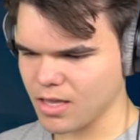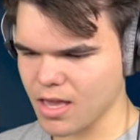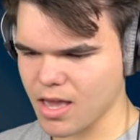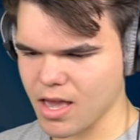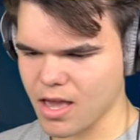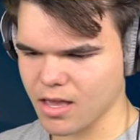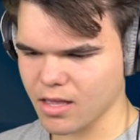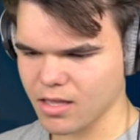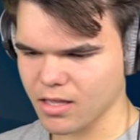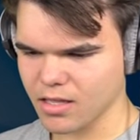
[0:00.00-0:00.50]

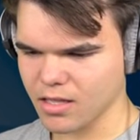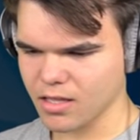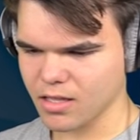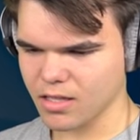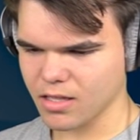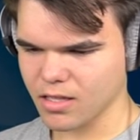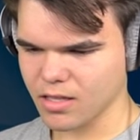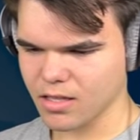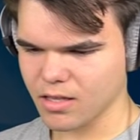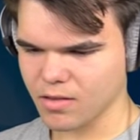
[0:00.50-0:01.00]
Yeah. Ow.
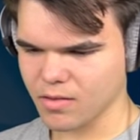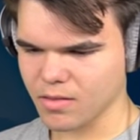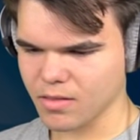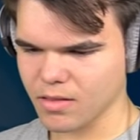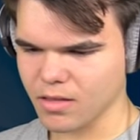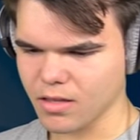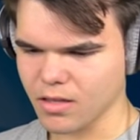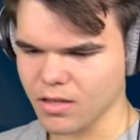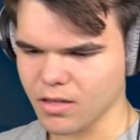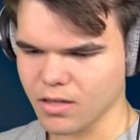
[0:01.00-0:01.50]
No,
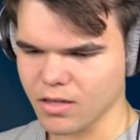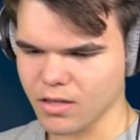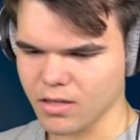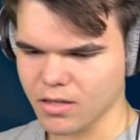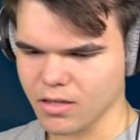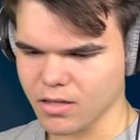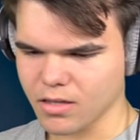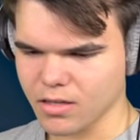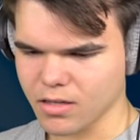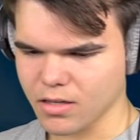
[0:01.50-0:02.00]
I'm
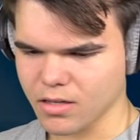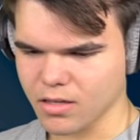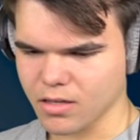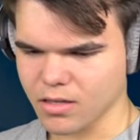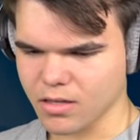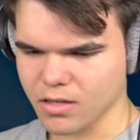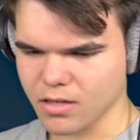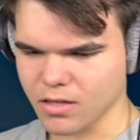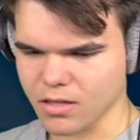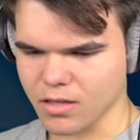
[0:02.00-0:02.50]
definitely...
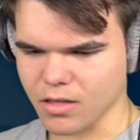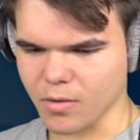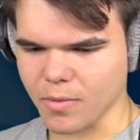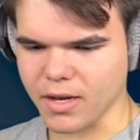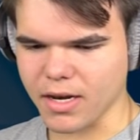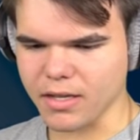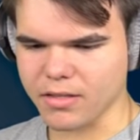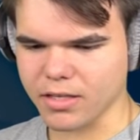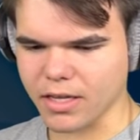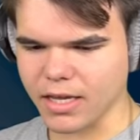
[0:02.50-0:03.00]
No, we
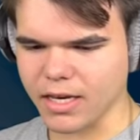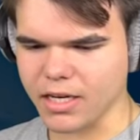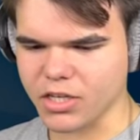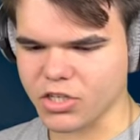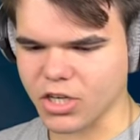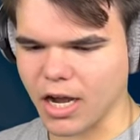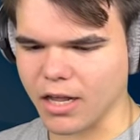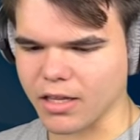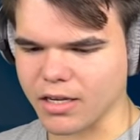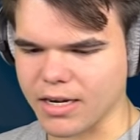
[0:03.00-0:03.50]
need to hit
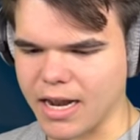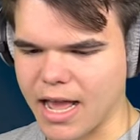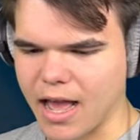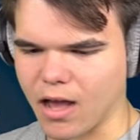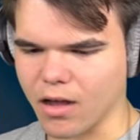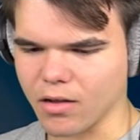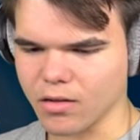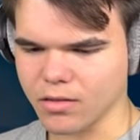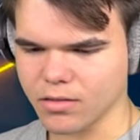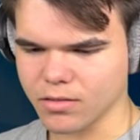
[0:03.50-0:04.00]
each other
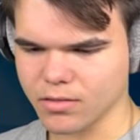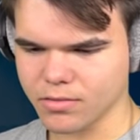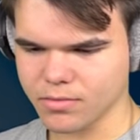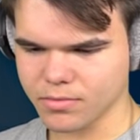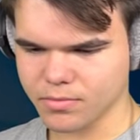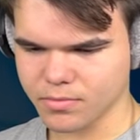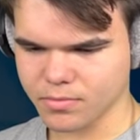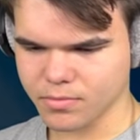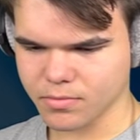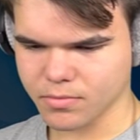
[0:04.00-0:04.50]
now. It's
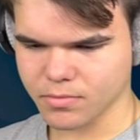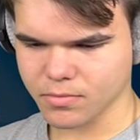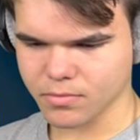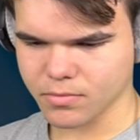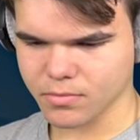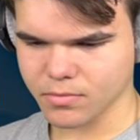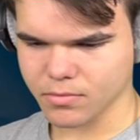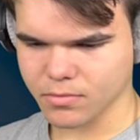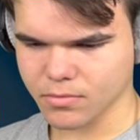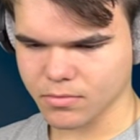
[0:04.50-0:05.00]
glitch. It's
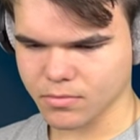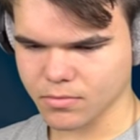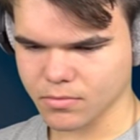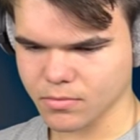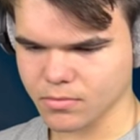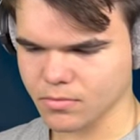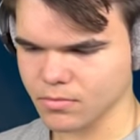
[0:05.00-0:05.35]
glitch.